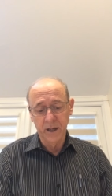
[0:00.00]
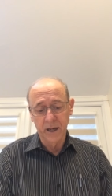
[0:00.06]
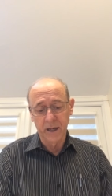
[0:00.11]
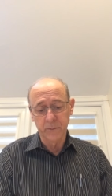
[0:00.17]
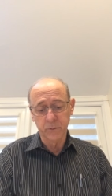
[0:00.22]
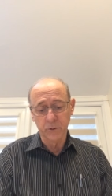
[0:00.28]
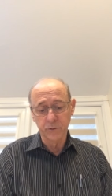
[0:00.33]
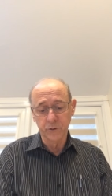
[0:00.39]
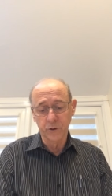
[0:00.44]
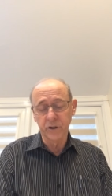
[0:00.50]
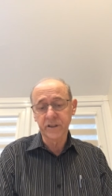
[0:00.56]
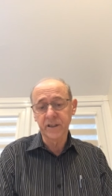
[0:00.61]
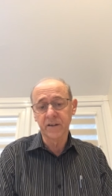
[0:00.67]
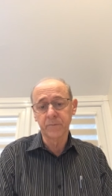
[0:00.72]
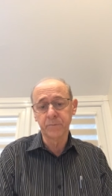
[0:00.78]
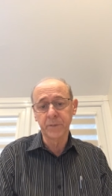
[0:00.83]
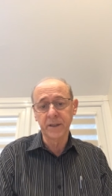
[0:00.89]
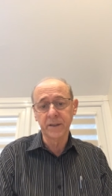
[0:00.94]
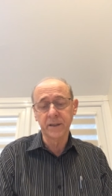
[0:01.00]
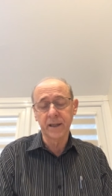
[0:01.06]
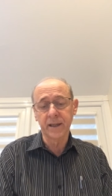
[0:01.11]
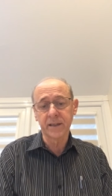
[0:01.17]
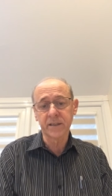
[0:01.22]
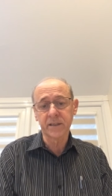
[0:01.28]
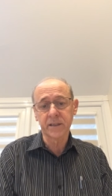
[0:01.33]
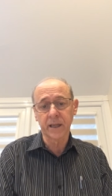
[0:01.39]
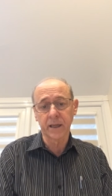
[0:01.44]
and will not have been
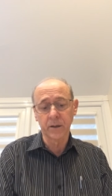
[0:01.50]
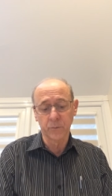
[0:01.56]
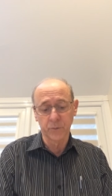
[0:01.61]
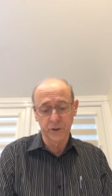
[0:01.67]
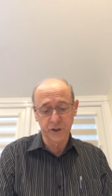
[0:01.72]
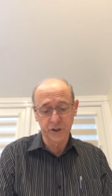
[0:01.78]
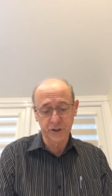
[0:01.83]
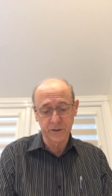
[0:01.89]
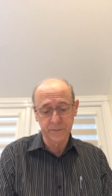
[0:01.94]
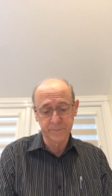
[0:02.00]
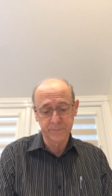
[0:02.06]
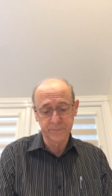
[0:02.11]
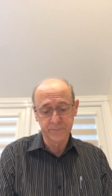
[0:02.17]
extinguished.